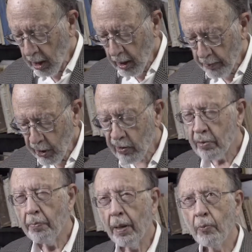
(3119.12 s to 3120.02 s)
because
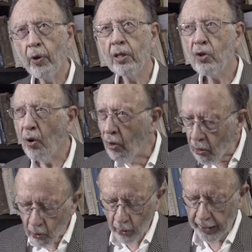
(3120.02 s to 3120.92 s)
memory is
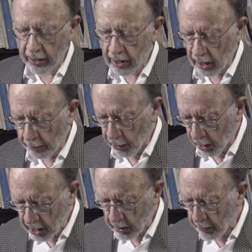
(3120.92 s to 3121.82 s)
always an
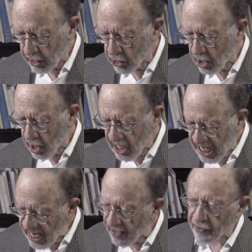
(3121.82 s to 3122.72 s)
approximation,
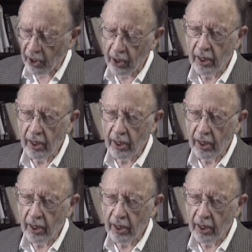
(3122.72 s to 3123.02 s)
never